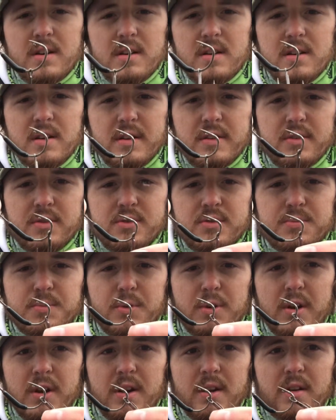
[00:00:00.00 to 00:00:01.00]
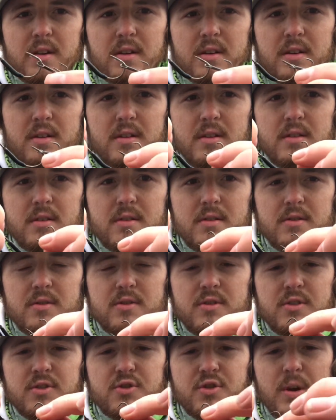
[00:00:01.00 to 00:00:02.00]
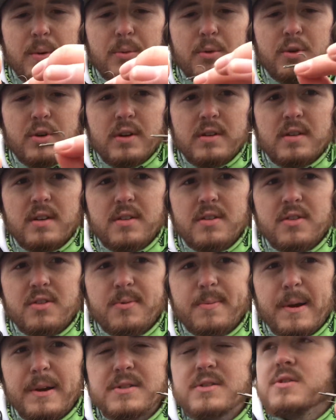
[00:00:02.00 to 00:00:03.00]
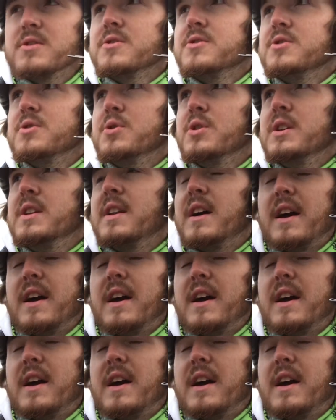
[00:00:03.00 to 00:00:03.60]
and you just put just a treble hook. Nothing special to it.